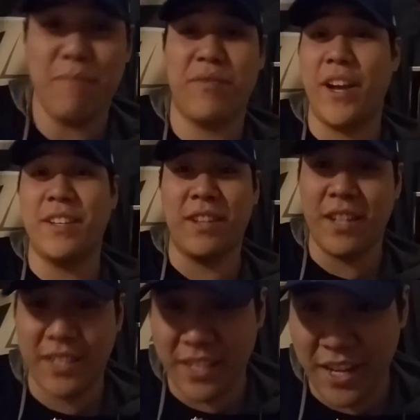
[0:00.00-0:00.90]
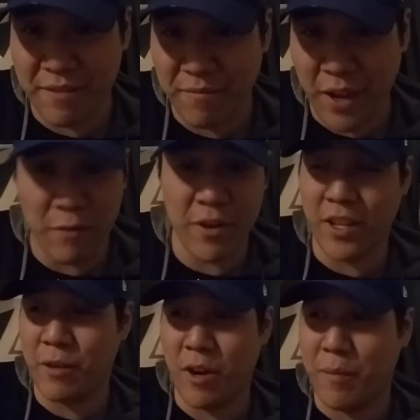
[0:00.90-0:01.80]
praise on tonight. I
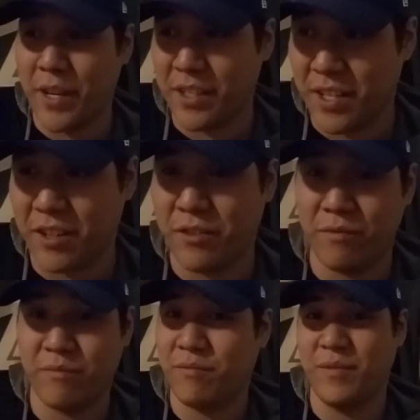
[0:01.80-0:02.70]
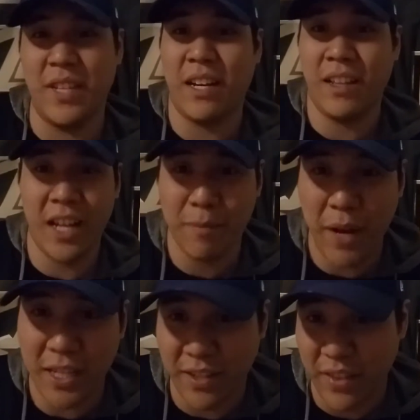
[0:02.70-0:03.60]
really will, because there's not a lot of
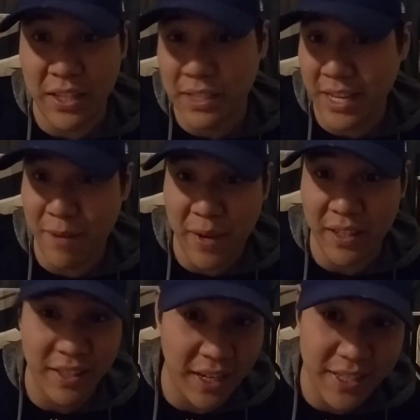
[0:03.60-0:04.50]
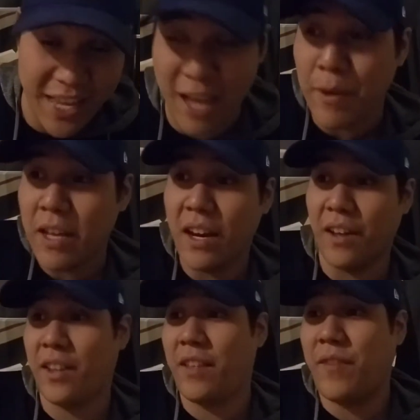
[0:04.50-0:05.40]
positive things to say about tonight's game
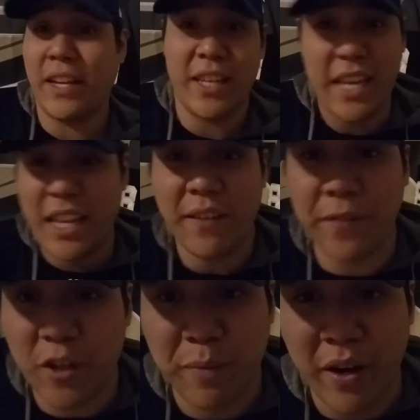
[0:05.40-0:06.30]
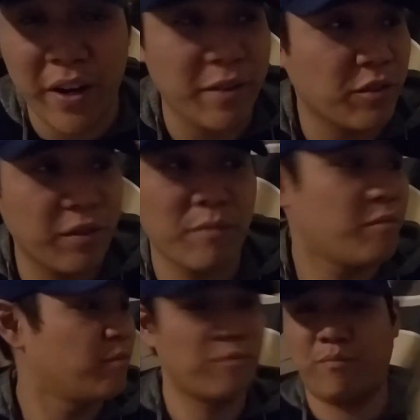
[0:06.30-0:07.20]
other than the fact that, yeah, that first period
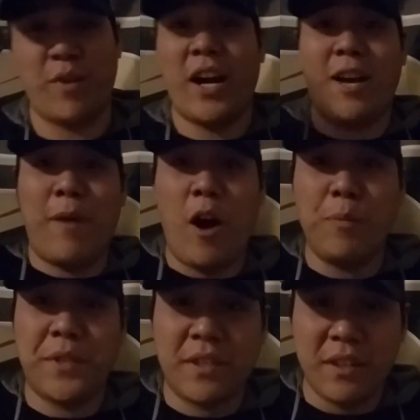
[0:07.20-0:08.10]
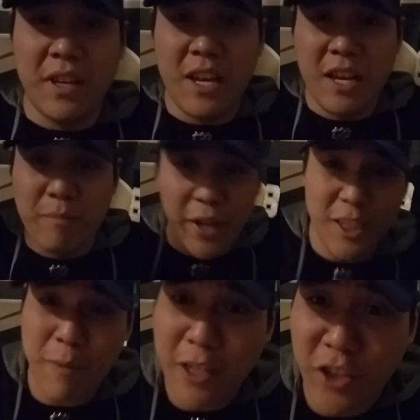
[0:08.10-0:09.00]
brought up hopes because
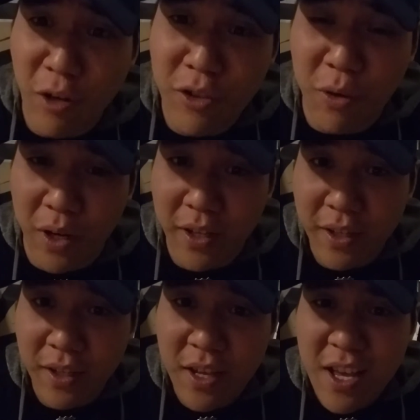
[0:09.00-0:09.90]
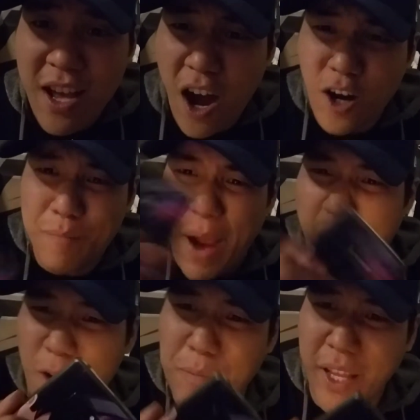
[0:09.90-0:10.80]
Marc Stone scored on a
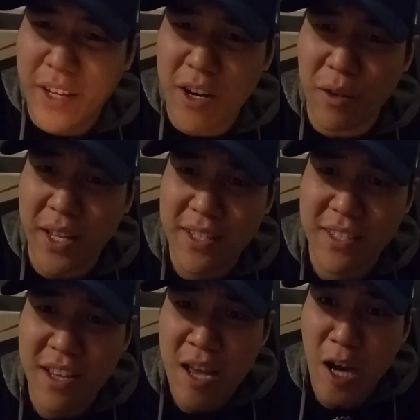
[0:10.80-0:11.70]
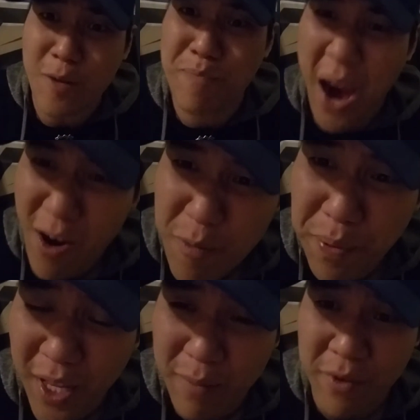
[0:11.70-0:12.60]
power play, no less. On a power
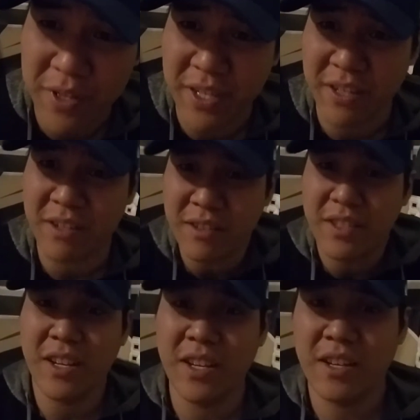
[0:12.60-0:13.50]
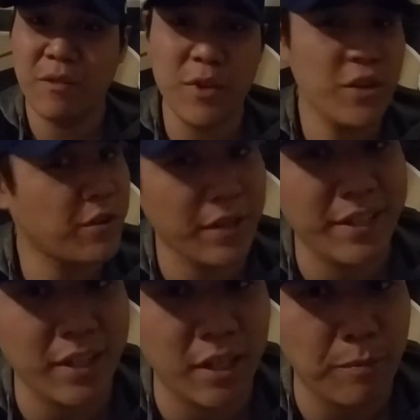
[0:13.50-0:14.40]
play, boys and girls. We usually
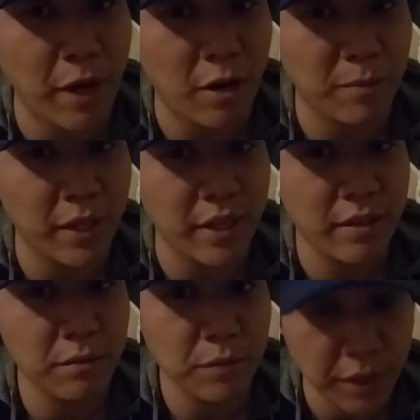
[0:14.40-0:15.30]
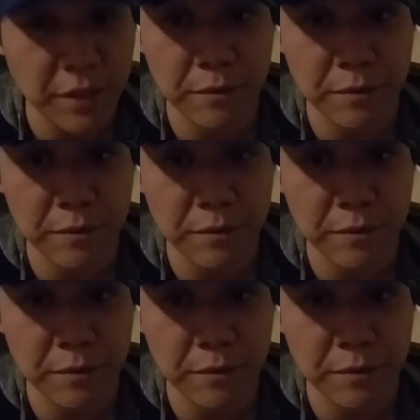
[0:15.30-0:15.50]
suck on the power play. We do.